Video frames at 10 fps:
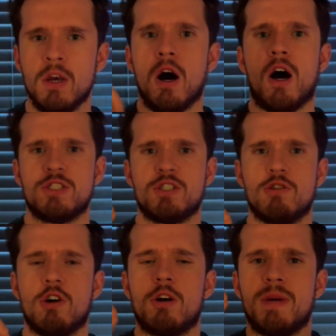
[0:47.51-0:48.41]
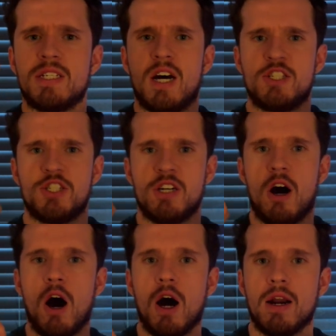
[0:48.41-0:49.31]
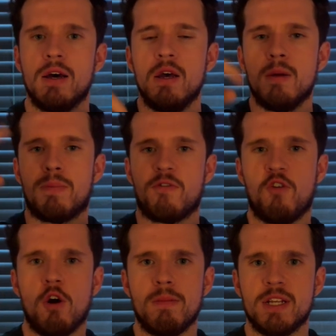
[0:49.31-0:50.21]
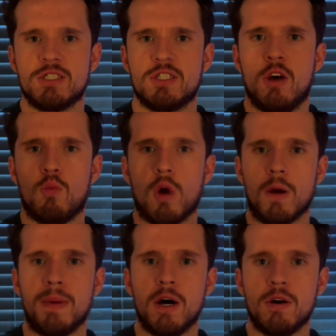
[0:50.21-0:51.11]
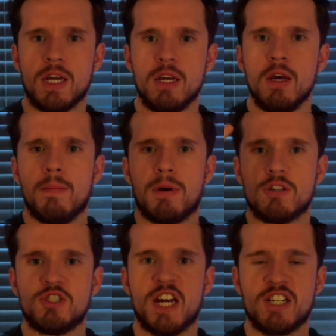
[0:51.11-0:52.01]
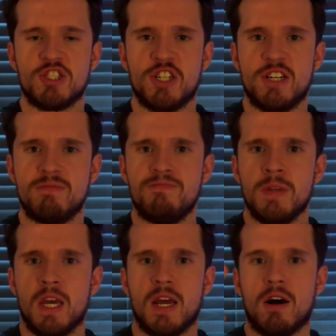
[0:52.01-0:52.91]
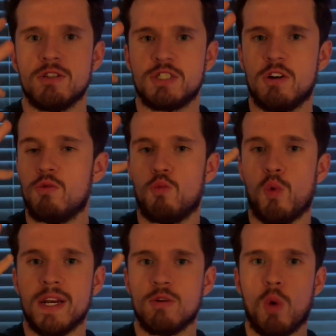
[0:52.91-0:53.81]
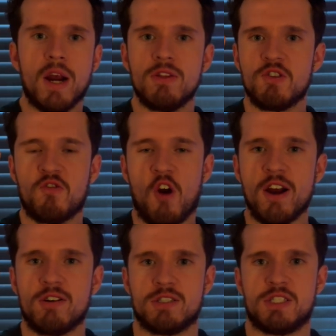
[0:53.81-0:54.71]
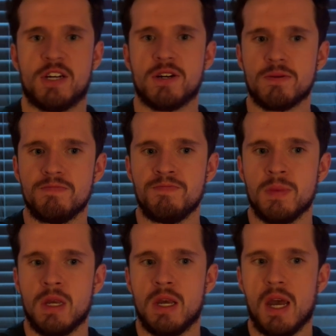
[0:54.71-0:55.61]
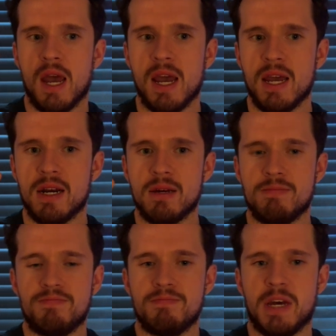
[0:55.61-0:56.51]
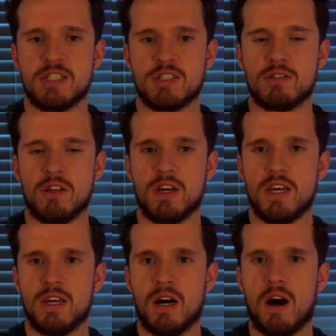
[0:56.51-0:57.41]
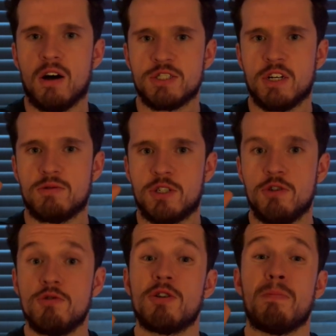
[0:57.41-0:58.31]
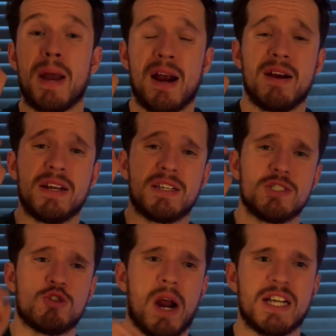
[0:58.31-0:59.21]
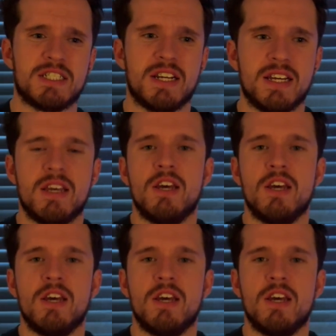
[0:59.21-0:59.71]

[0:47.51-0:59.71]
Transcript: Also going to be touching on performance, wearability, projection, and also when to wear this fragrance here. And basically also too comparing and contrasting it